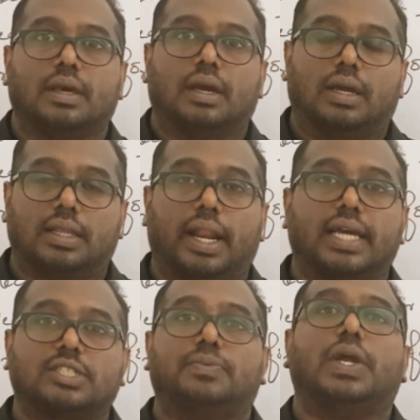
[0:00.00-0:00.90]
In the
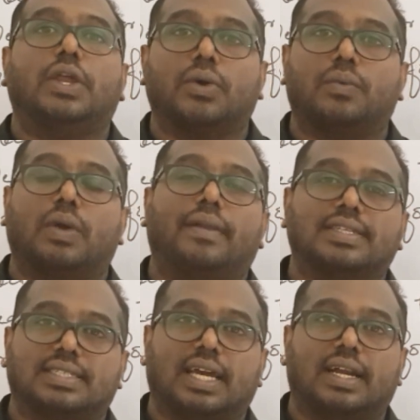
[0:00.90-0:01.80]
next video we will
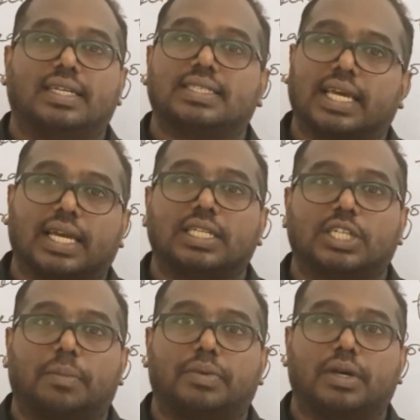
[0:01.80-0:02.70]
start the second chapter,